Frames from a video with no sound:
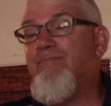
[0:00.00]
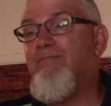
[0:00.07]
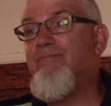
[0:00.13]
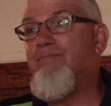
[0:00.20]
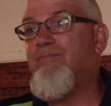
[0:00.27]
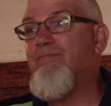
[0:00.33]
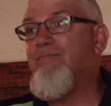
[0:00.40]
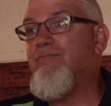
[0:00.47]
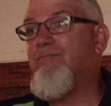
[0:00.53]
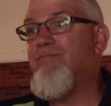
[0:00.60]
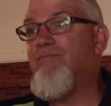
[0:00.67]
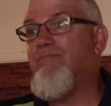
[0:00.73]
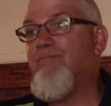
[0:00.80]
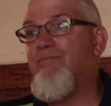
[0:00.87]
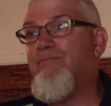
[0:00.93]
it happen.
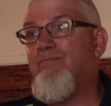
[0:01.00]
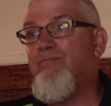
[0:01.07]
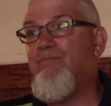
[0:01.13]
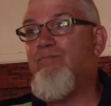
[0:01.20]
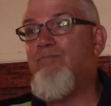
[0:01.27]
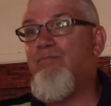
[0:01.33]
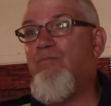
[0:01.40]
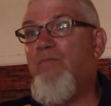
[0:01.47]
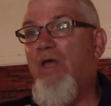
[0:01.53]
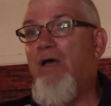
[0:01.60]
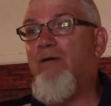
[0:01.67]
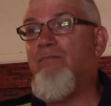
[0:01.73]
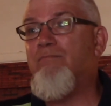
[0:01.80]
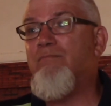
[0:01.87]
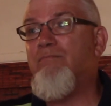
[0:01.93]
Yeah.
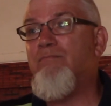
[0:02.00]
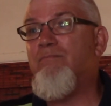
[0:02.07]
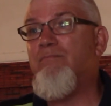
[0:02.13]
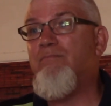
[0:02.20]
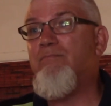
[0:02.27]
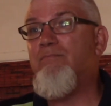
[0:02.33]
So.